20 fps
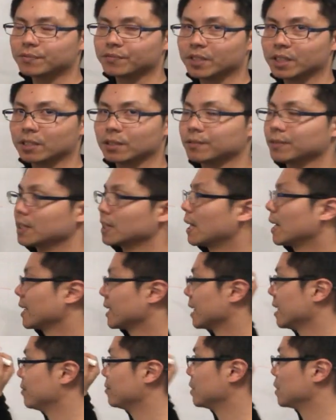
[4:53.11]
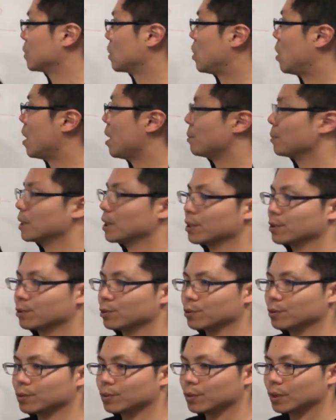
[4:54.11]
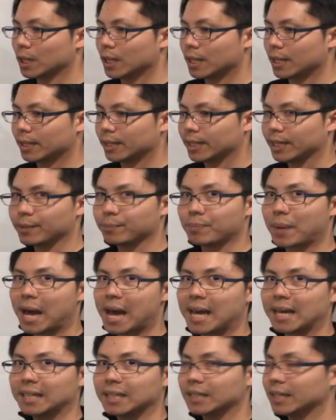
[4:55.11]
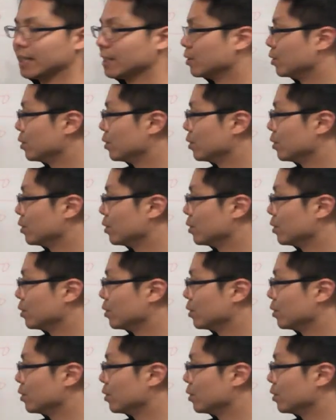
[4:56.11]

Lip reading: You think of it like every time as you keep paying